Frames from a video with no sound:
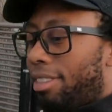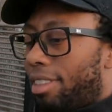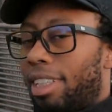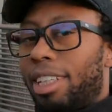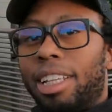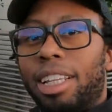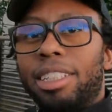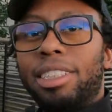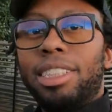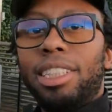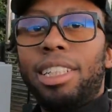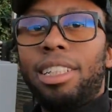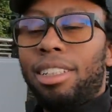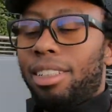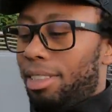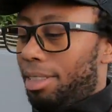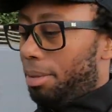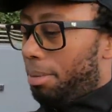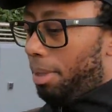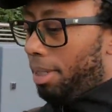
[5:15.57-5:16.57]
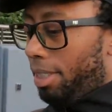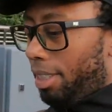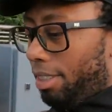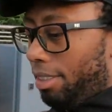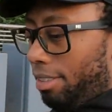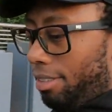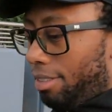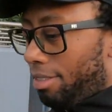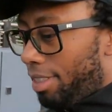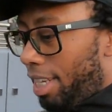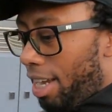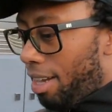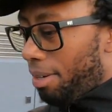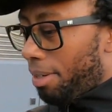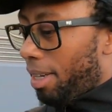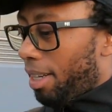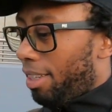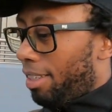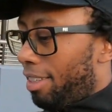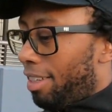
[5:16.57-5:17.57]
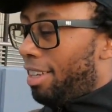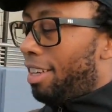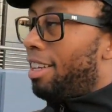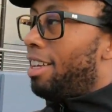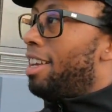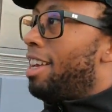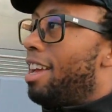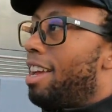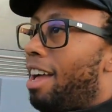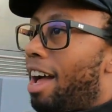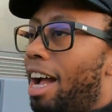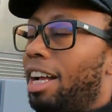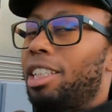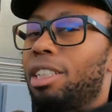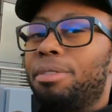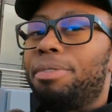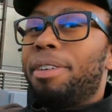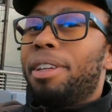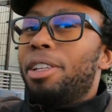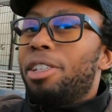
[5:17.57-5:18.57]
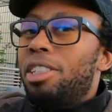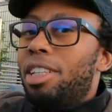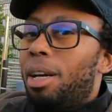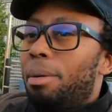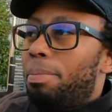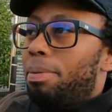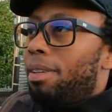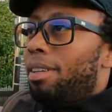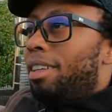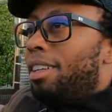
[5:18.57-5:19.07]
Can I see it? Is it working? Yeah, okay. I just finished up